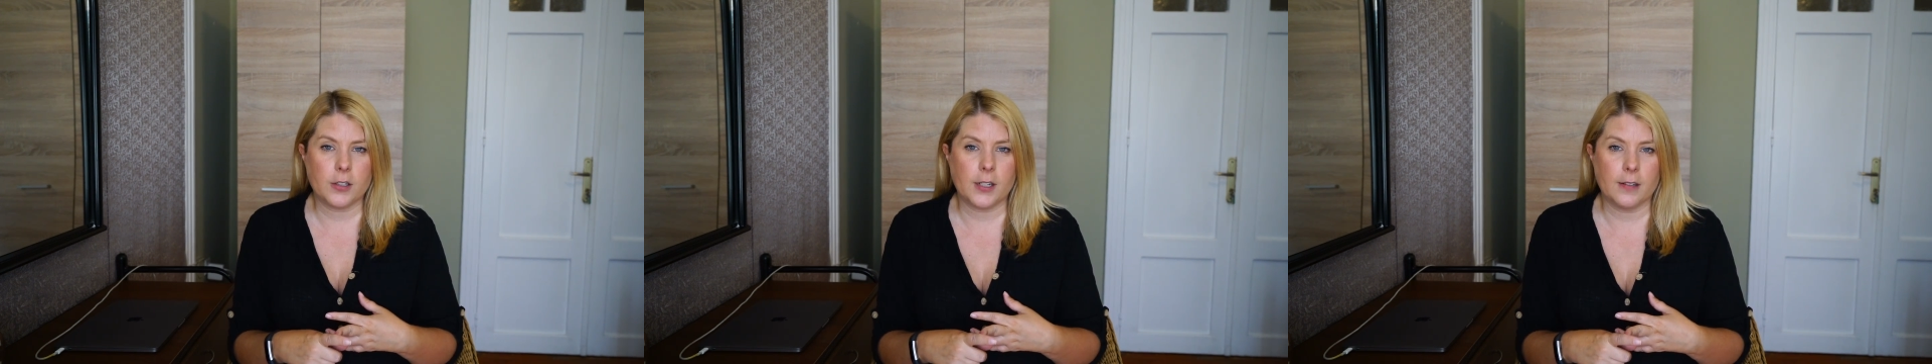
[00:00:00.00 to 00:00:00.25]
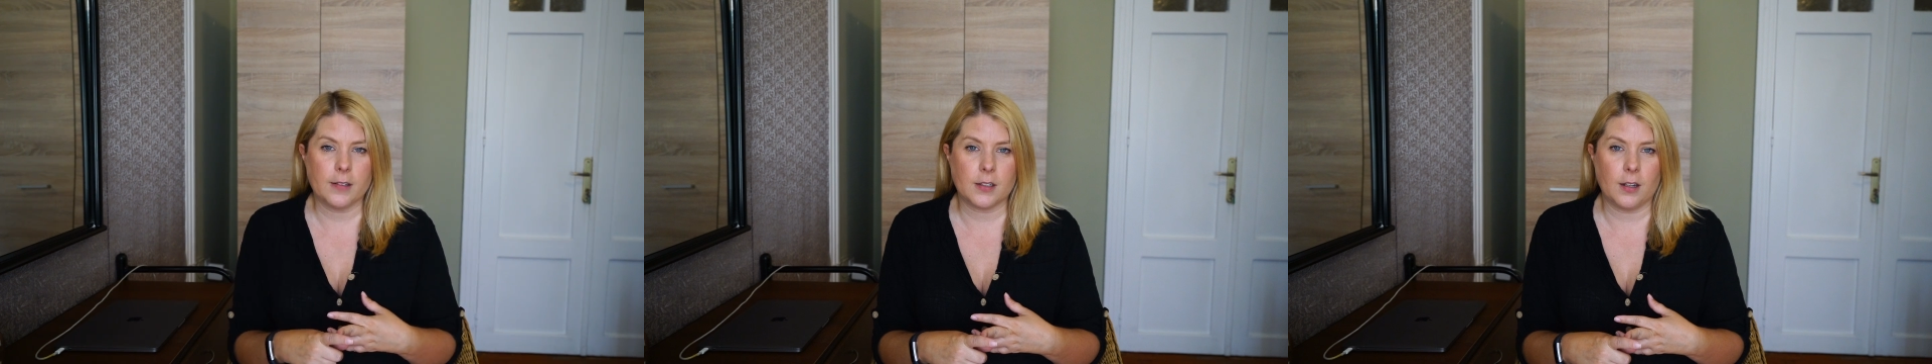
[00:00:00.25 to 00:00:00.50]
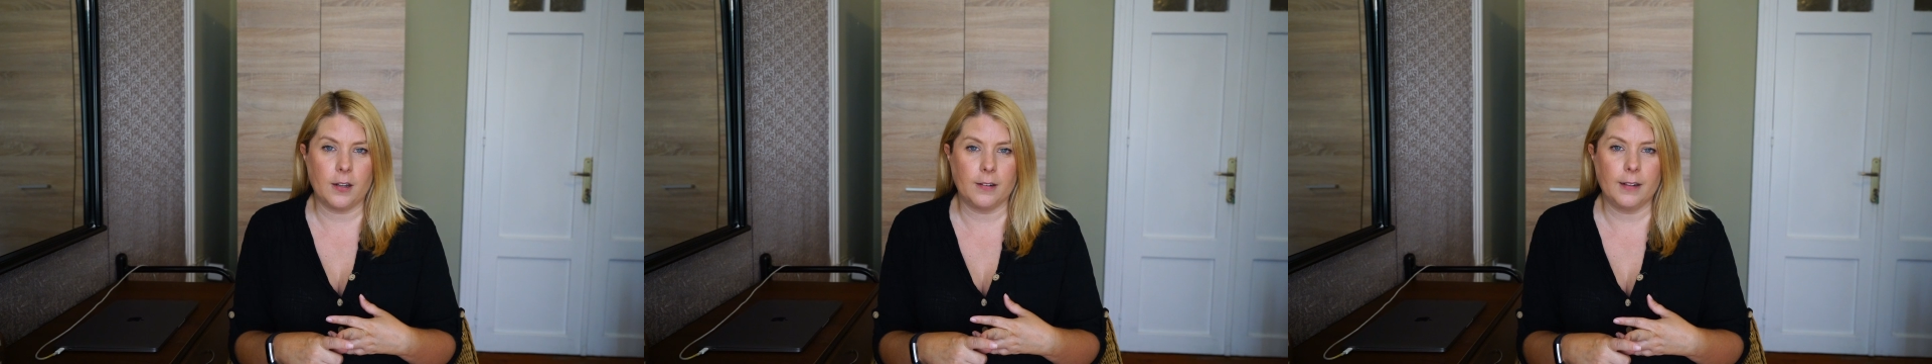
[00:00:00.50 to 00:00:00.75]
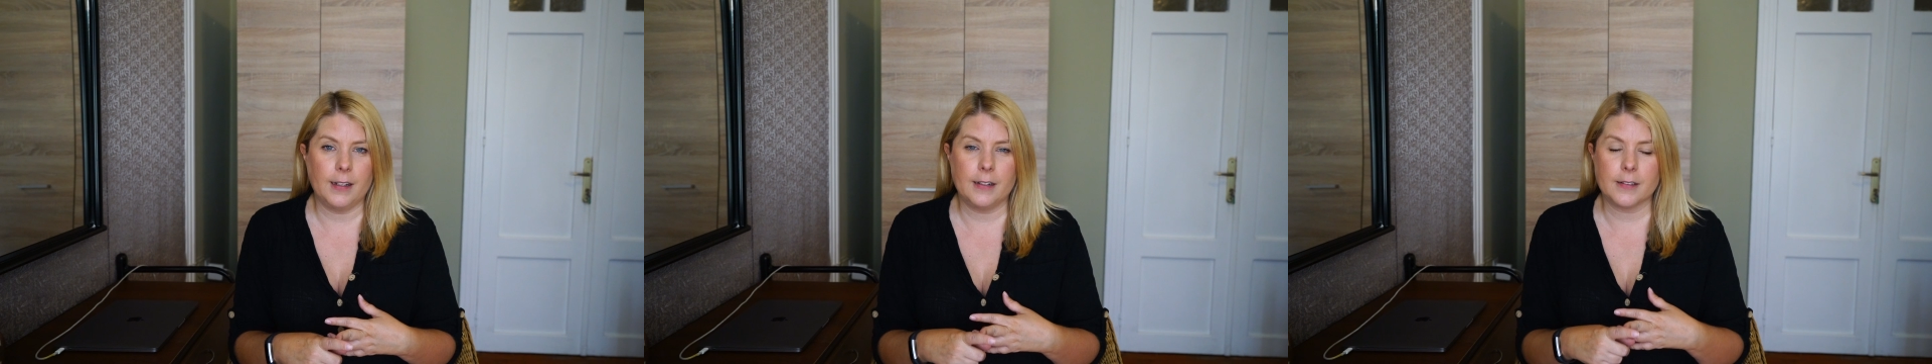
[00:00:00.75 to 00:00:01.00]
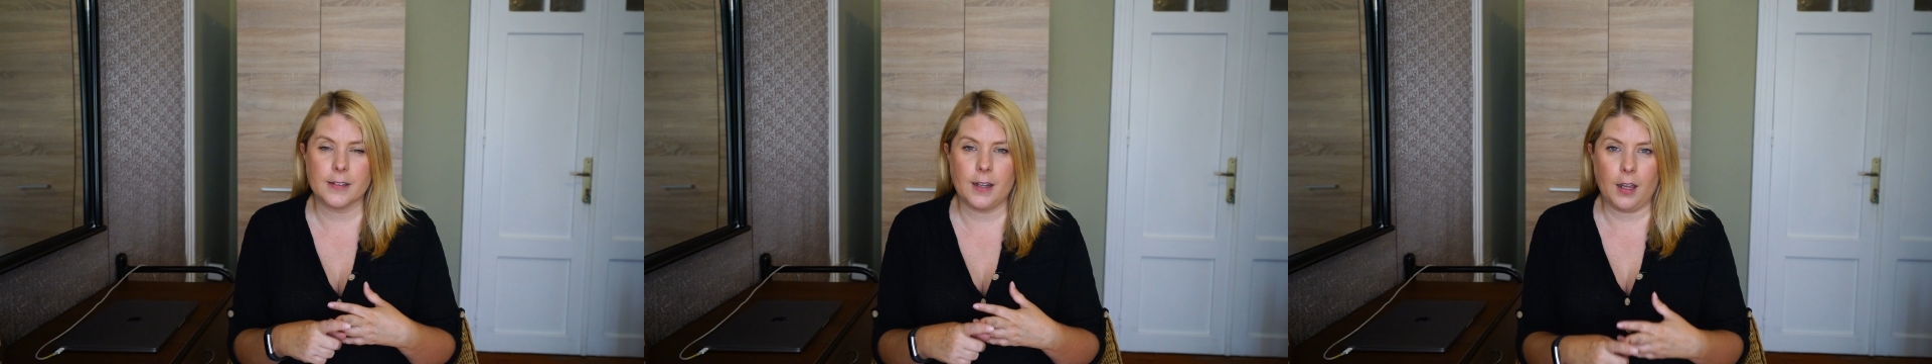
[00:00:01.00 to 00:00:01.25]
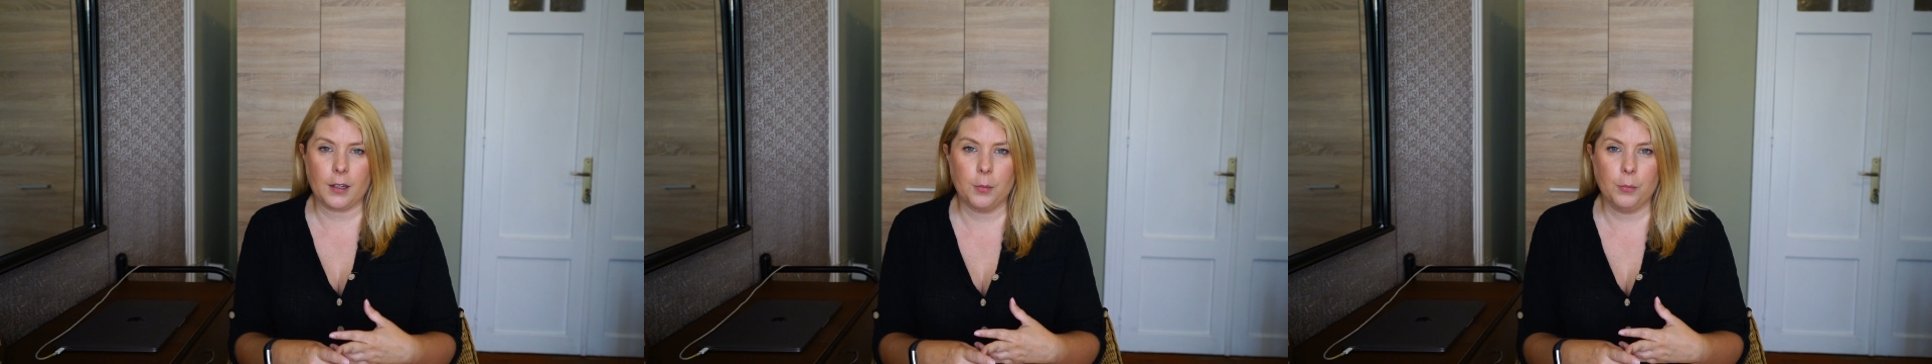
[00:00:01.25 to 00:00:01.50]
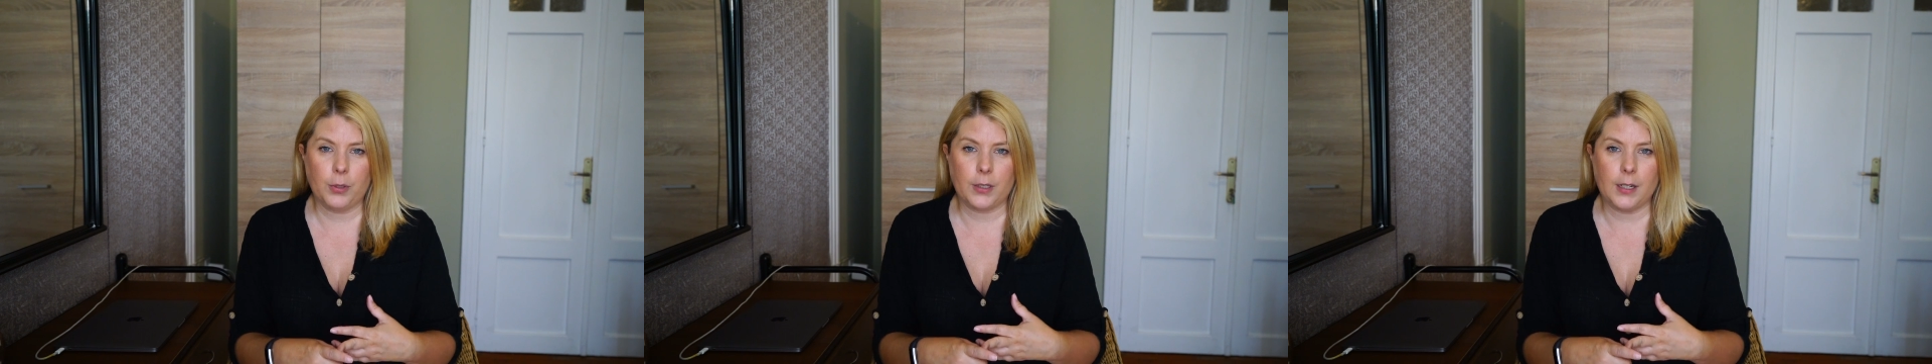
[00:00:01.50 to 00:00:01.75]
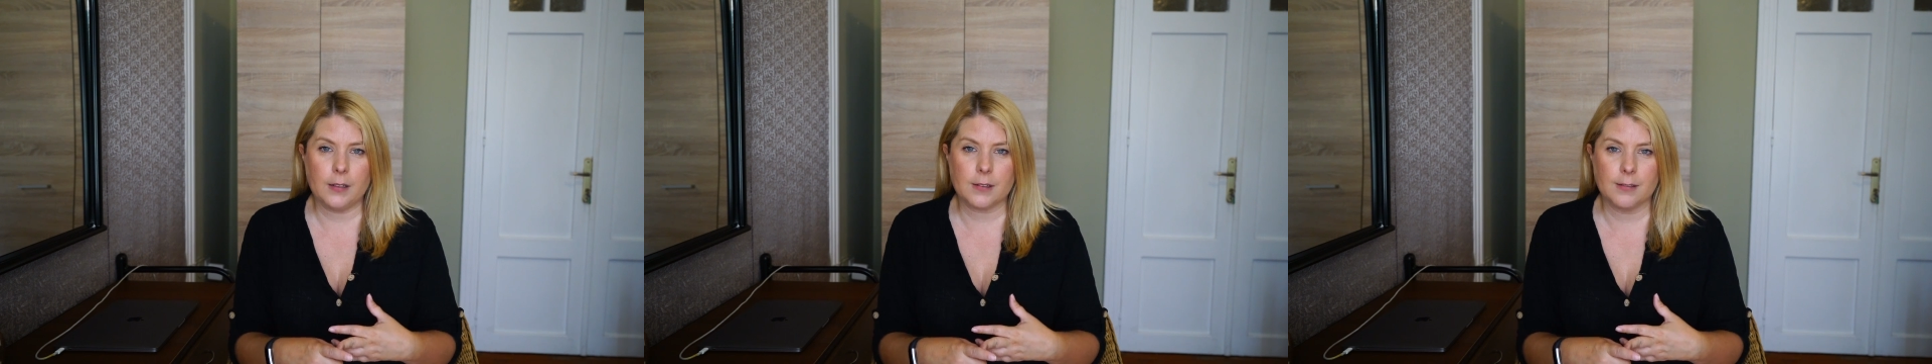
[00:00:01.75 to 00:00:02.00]
test done. It is not
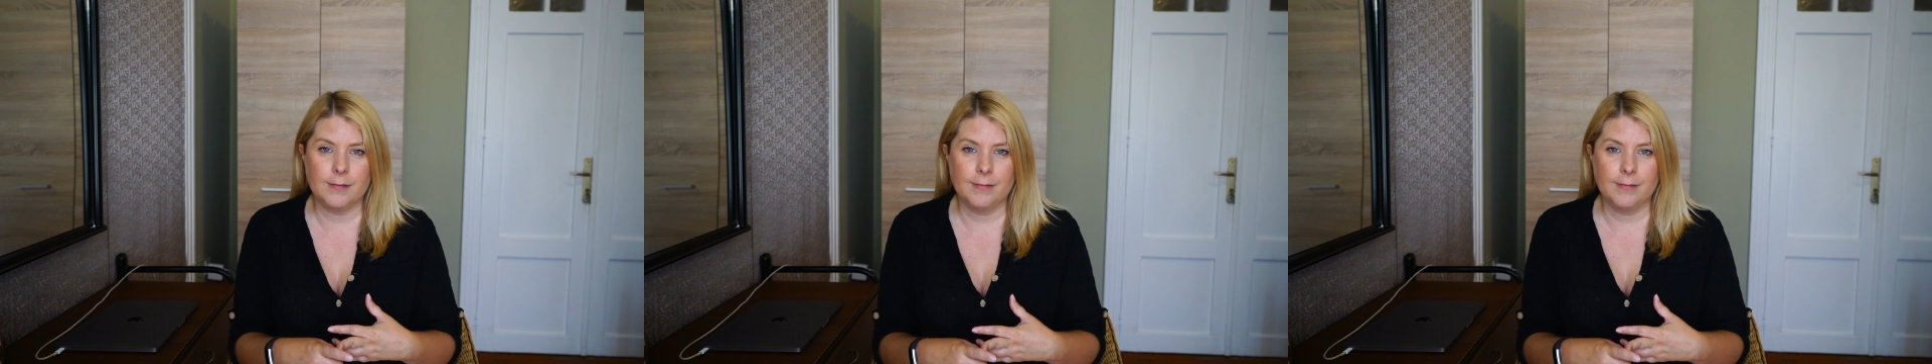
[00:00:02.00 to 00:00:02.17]
complete.